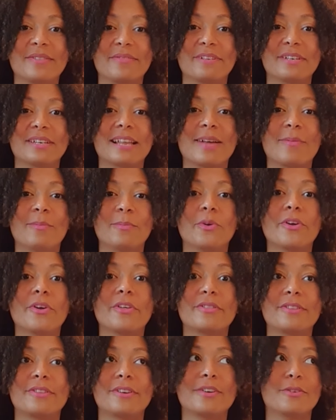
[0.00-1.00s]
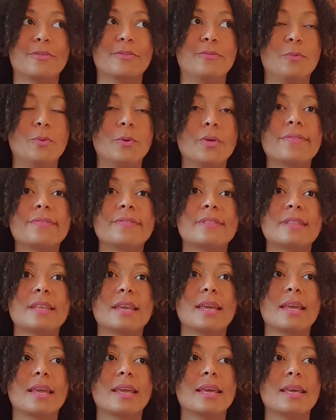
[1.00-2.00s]
Lam, but a third or fourth
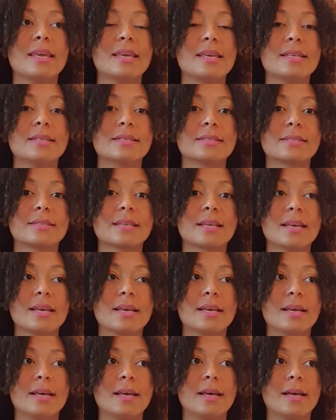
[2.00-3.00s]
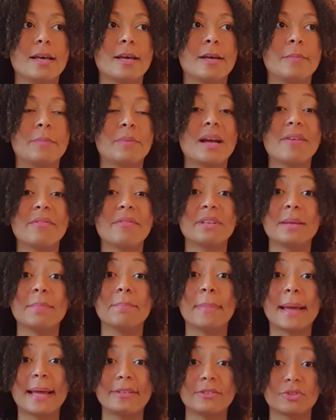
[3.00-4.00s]
thing is having a
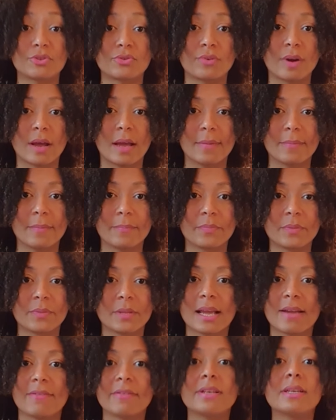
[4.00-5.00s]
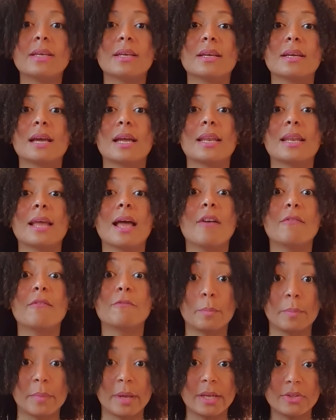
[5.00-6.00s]
mantra, having an
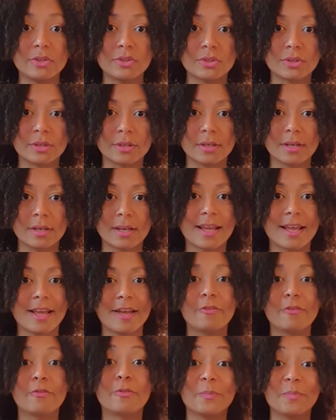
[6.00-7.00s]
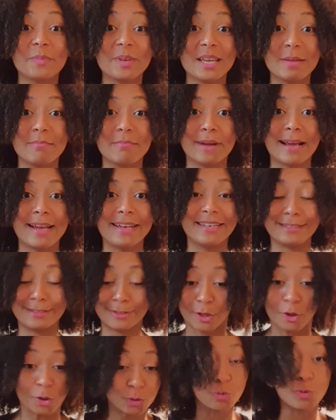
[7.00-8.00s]
affirmation. For me, mine is,
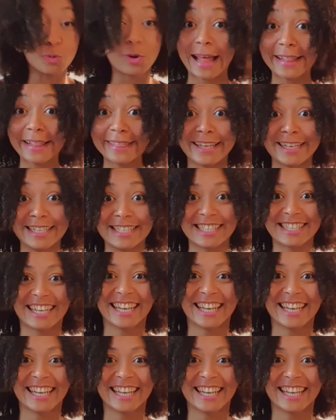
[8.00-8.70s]
you got this.